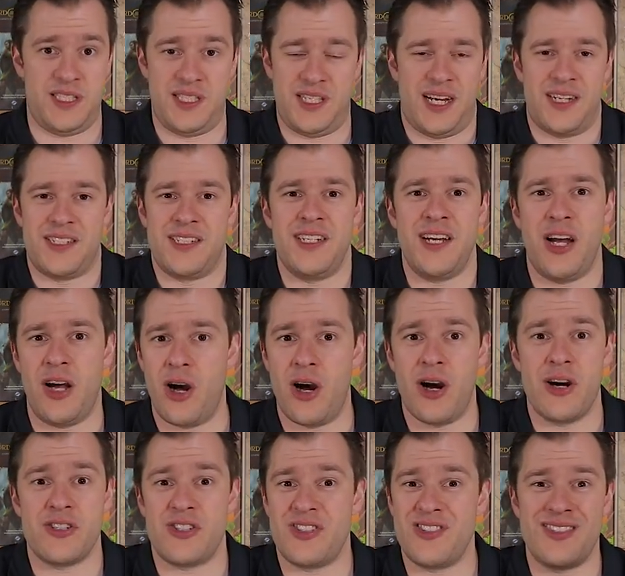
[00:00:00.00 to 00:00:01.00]
touching the
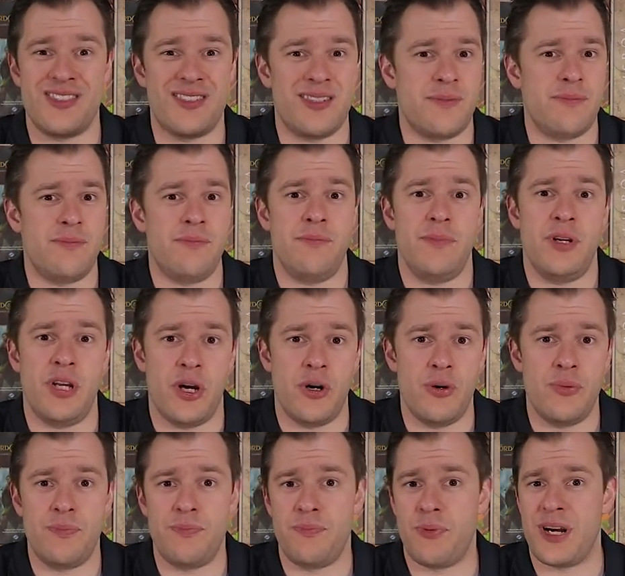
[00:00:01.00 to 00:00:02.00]
hearts and some, you know,